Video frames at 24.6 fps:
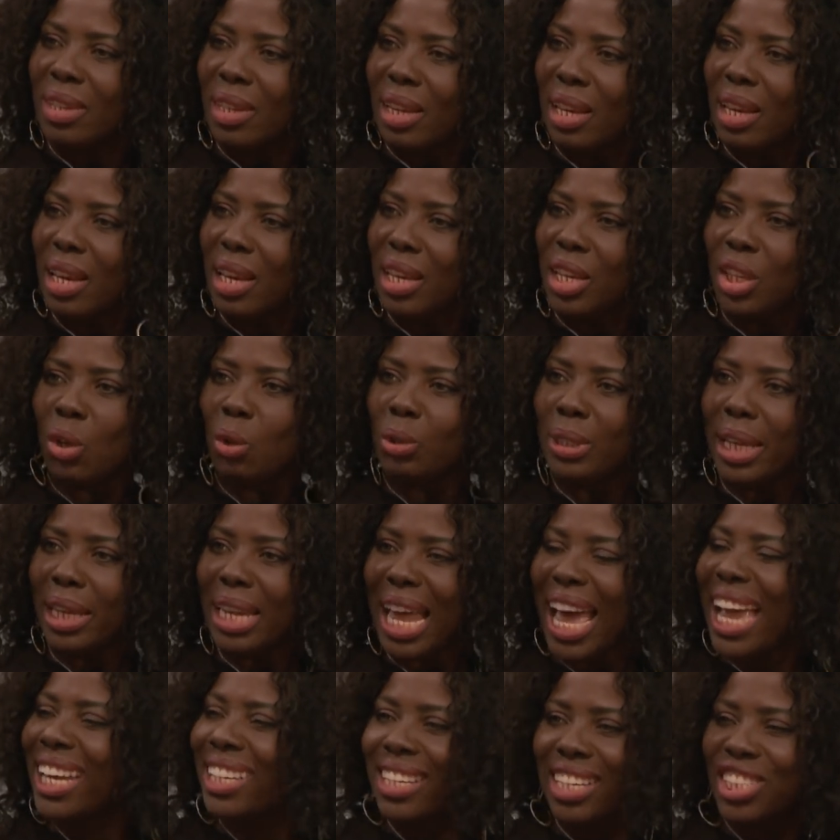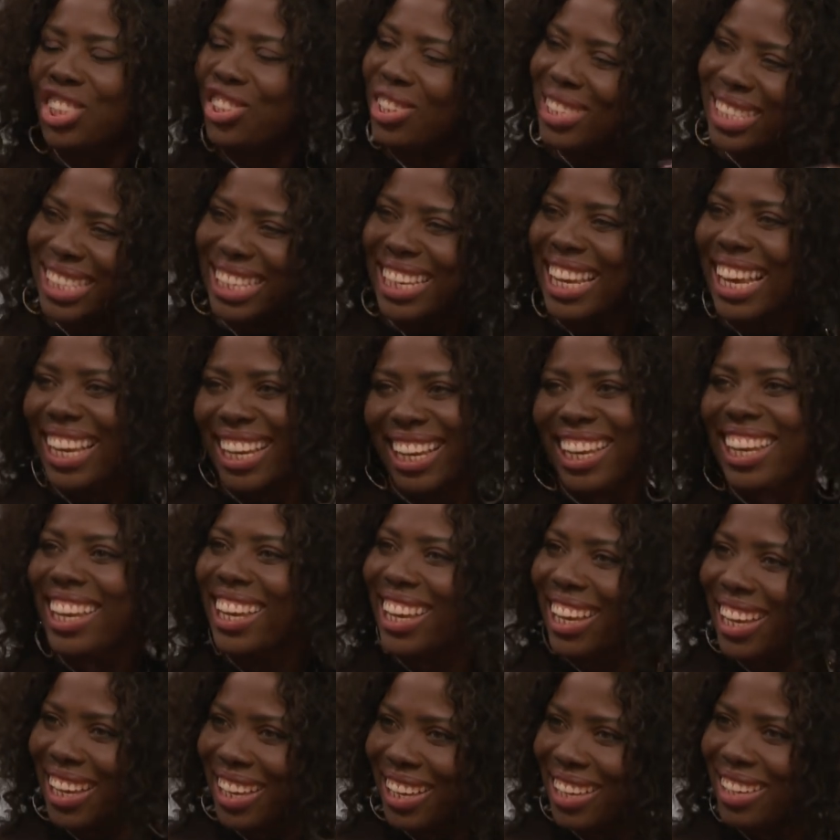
You know, that I didn't just get here.